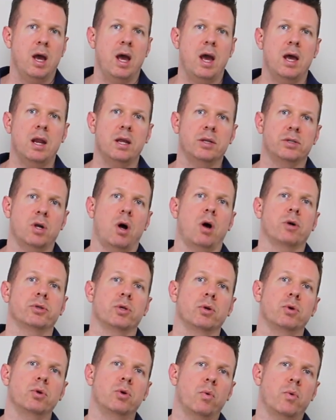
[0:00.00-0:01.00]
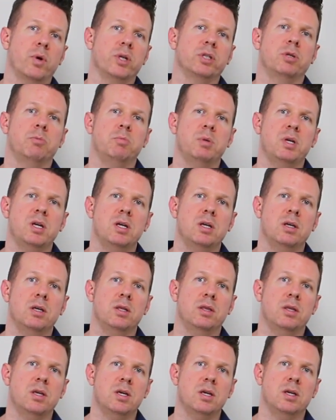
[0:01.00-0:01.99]
and it's also going to
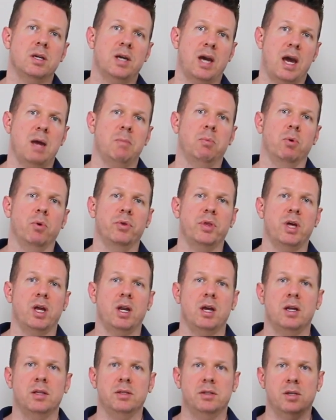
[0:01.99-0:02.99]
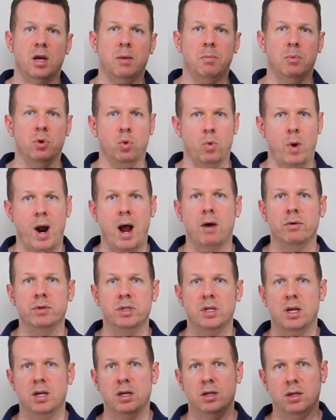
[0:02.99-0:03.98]
be the cable that ends up
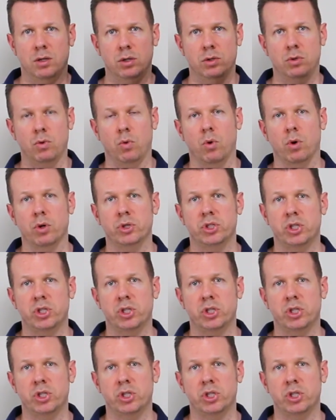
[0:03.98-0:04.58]
grounding your